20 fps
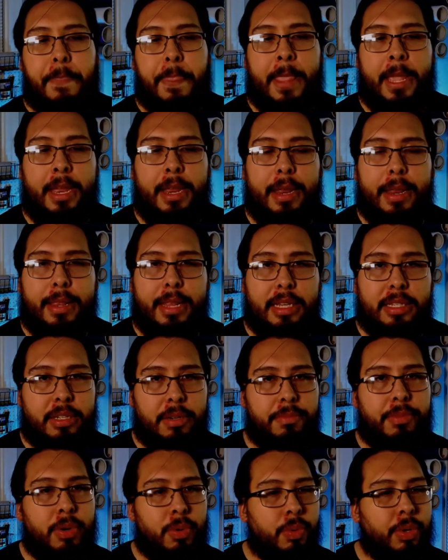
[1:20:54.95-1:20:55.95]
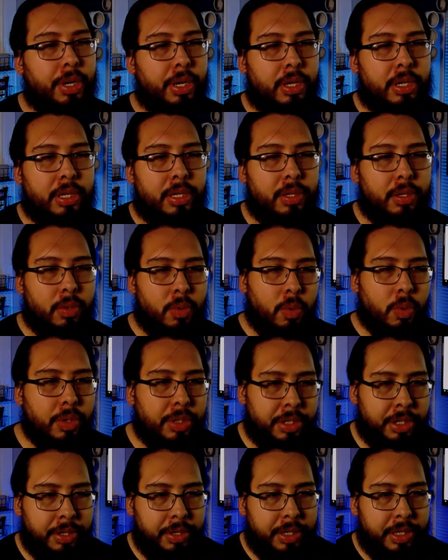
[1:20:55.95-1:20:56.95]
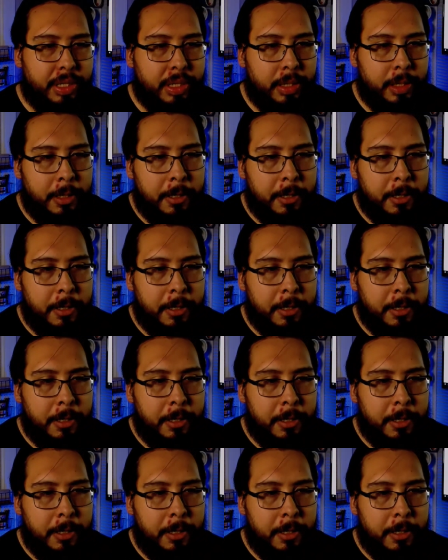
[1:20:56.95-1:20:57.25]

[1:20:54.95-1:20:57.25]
And that's going to be a really cool series.